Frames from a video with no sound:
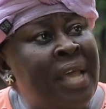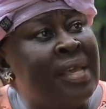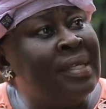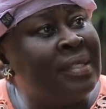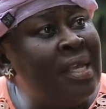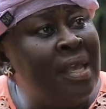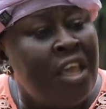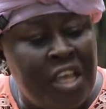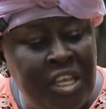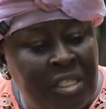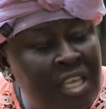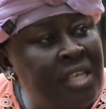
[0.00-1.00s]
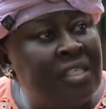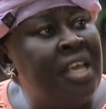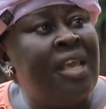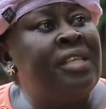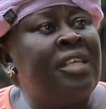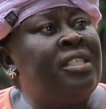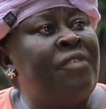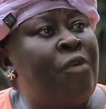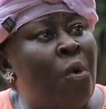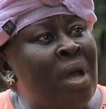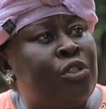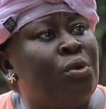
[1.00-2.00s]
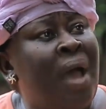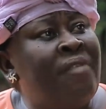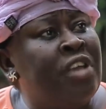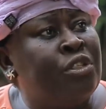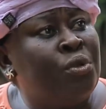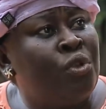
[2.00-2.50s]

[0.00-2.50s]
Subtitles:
you think it's easy for one to have a